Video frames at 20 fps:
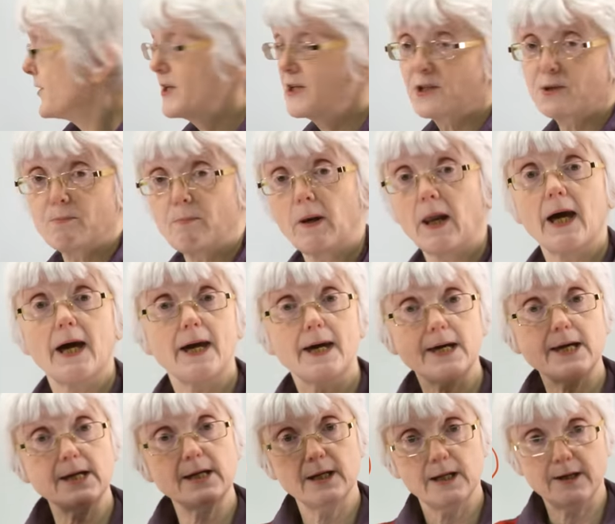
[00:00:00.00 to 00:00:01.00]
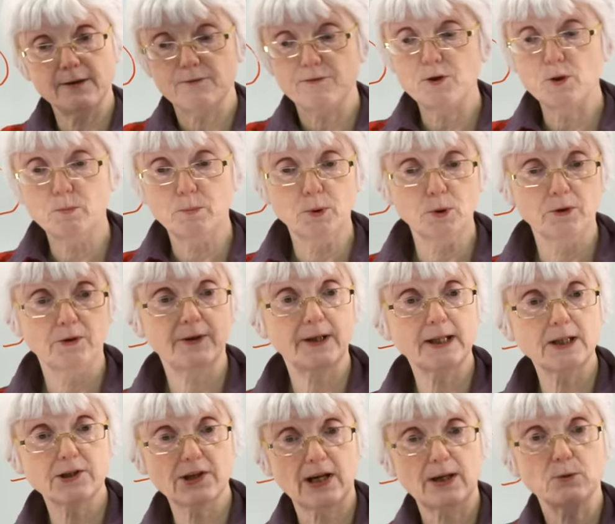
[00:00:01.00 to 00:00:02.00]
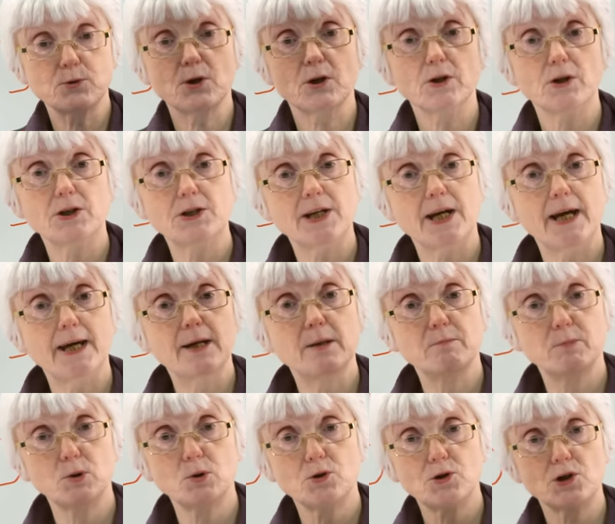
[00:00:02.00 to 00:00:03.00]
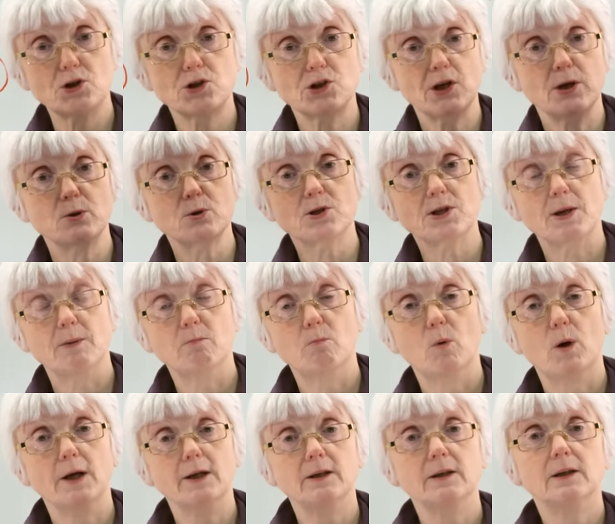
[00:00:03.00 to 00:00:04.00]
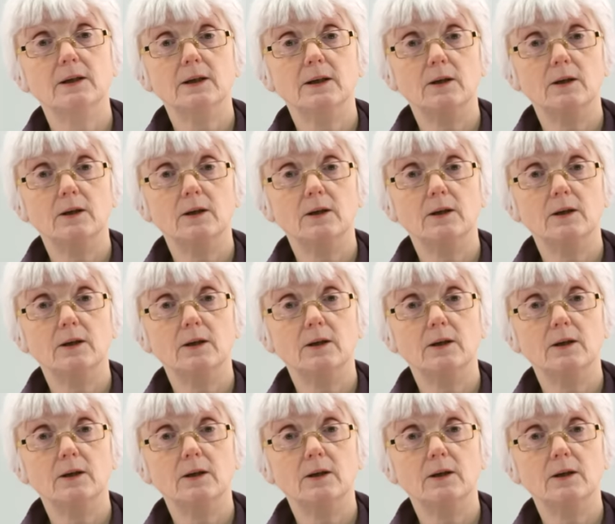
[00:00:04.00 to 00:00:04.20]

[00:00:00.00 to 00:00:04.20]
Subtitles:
Display, if you put things out on a table to show someone